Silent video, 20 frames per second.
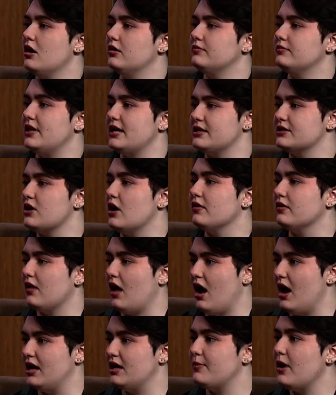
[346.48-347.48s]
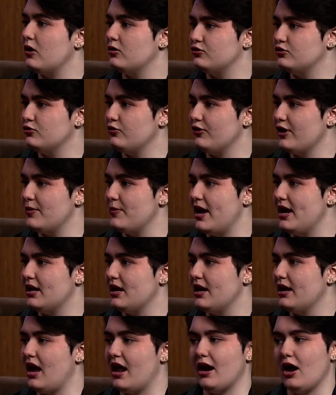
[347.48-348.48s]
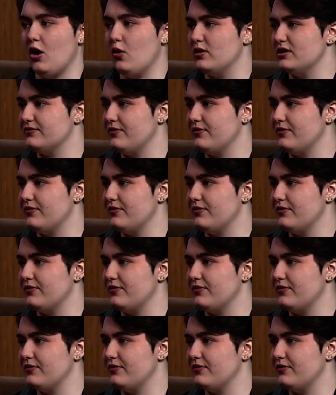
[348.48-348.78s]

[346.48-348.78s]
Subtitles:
things online about jewelry making, and I always